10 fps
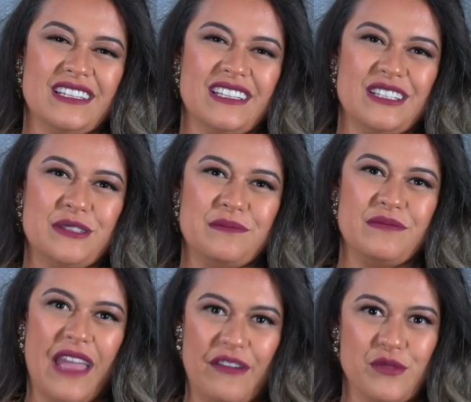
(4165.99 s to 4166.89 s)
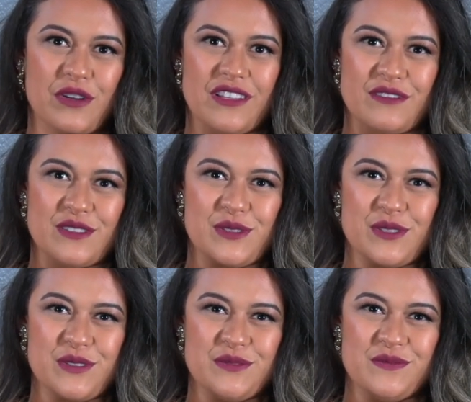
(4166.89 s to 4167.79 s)
Everyone Loves
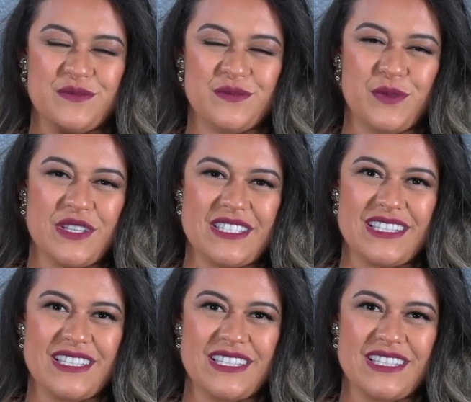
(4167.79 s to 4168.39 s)
Lulu was